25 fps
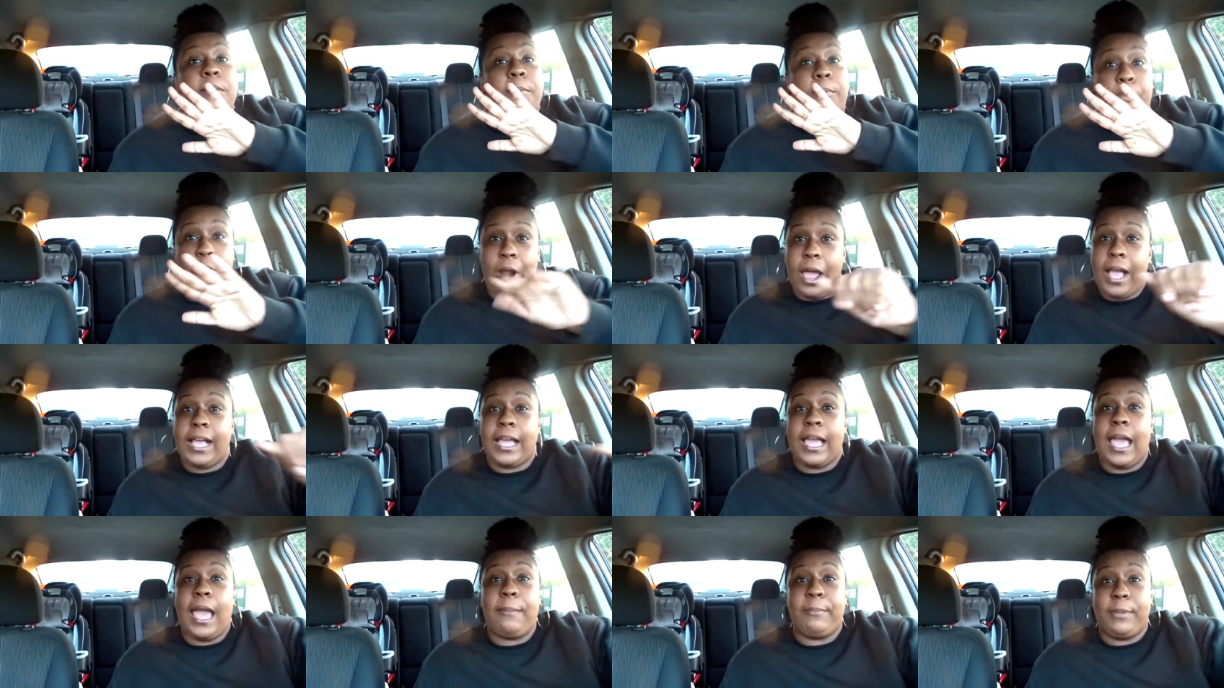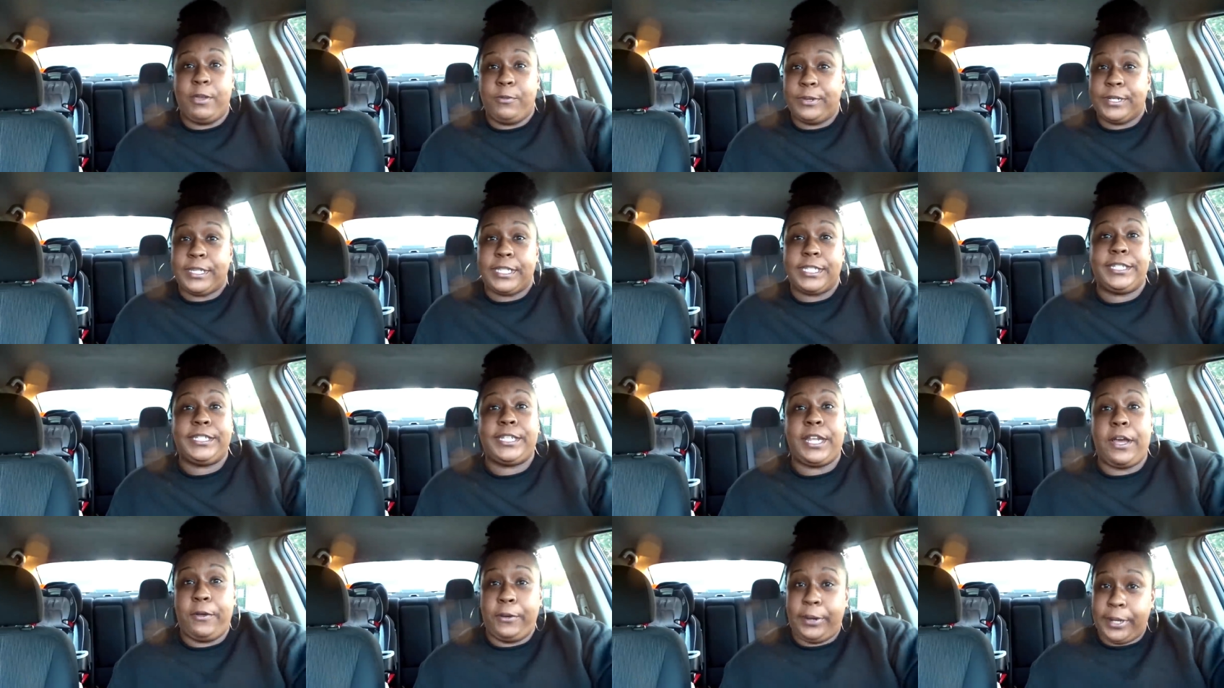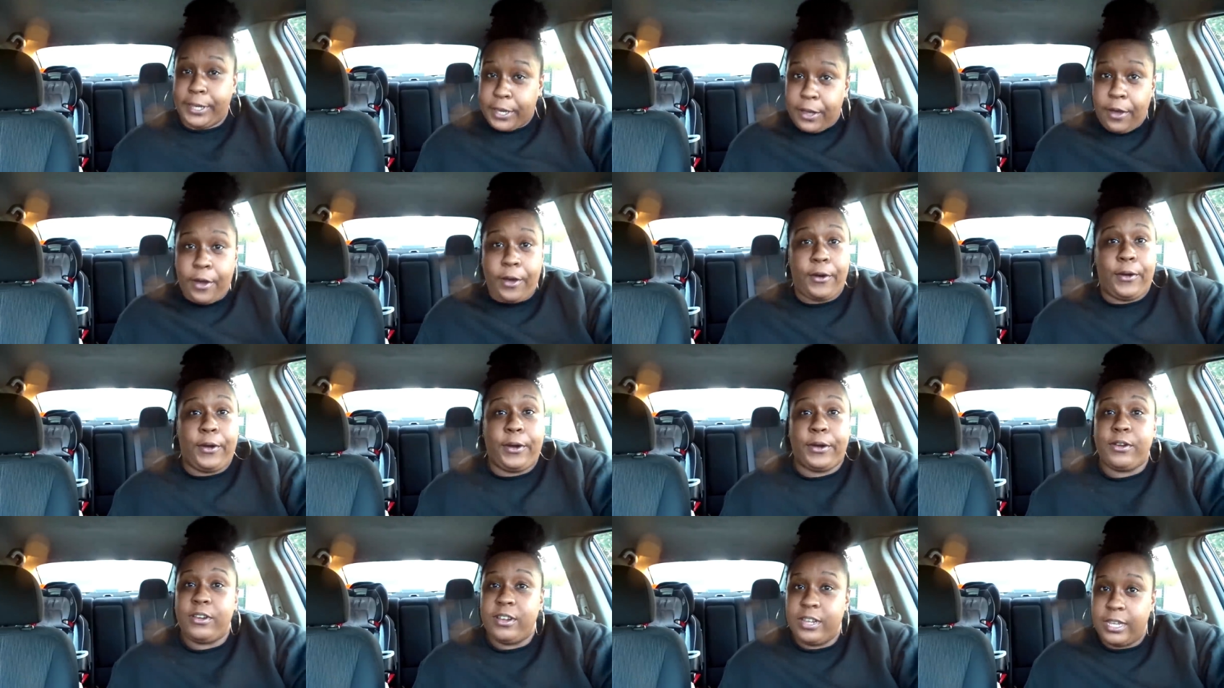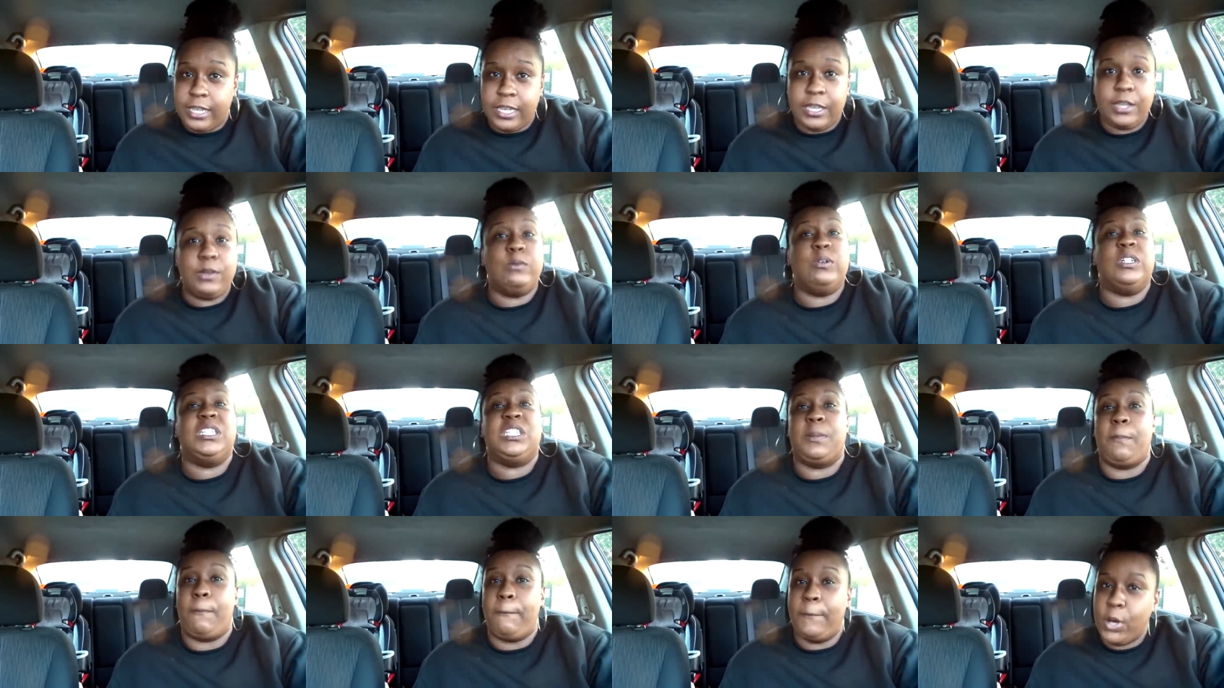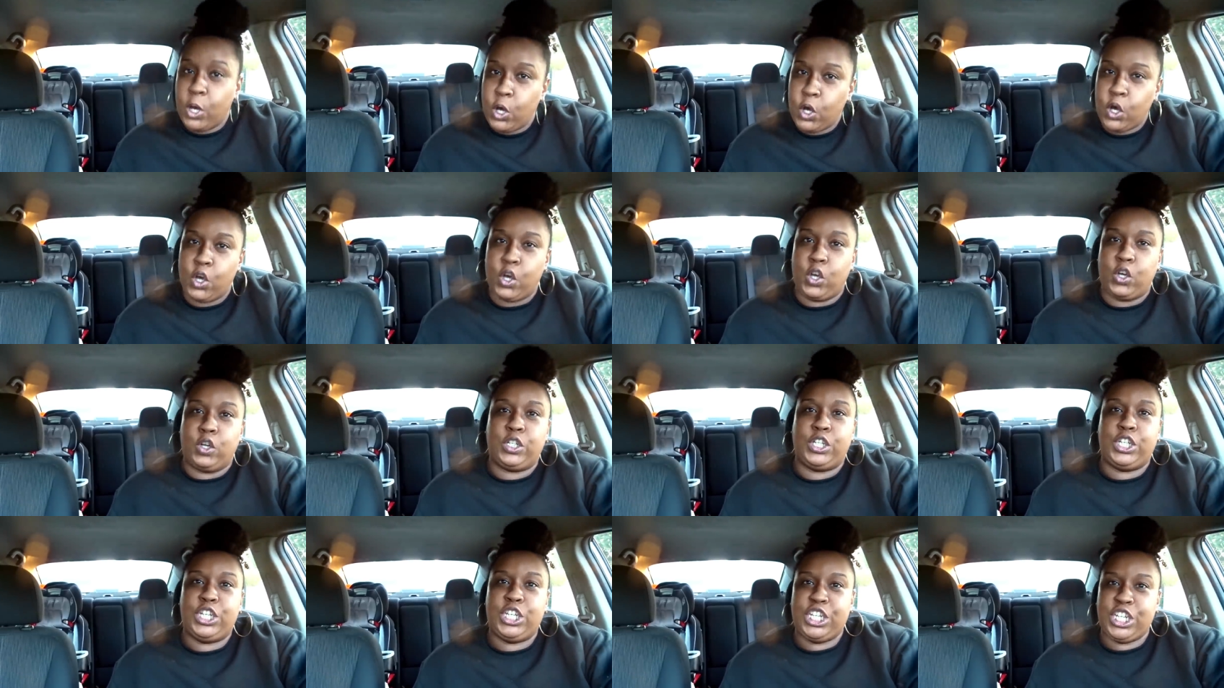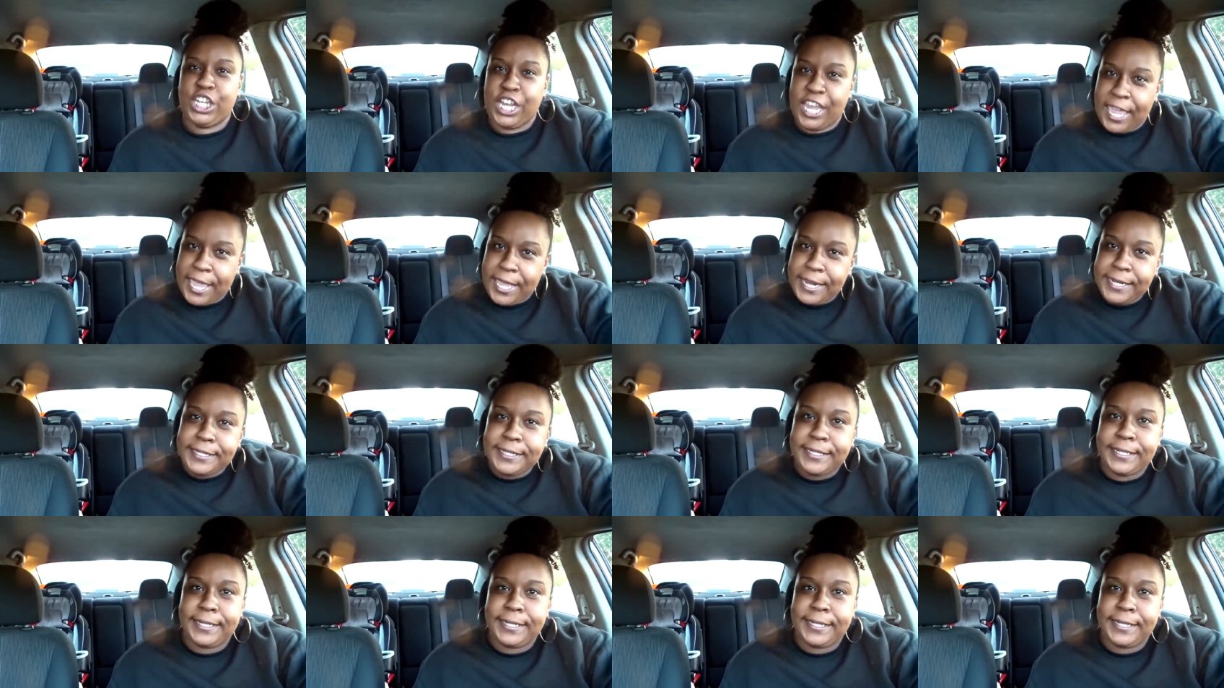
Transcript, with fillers: Brock got me with the stolen car. It was some bullshit.